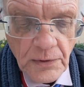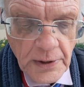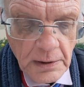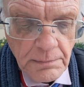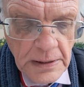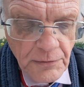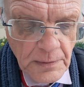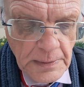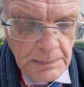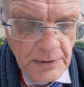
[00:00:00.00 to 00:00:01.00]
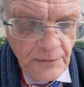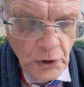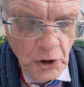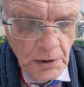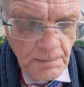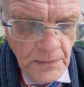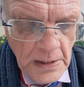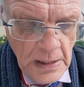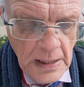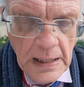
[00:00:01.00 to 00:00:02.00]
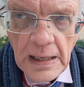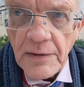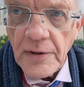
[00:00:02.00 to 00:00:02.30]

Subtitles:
think, perhaps a bit before, and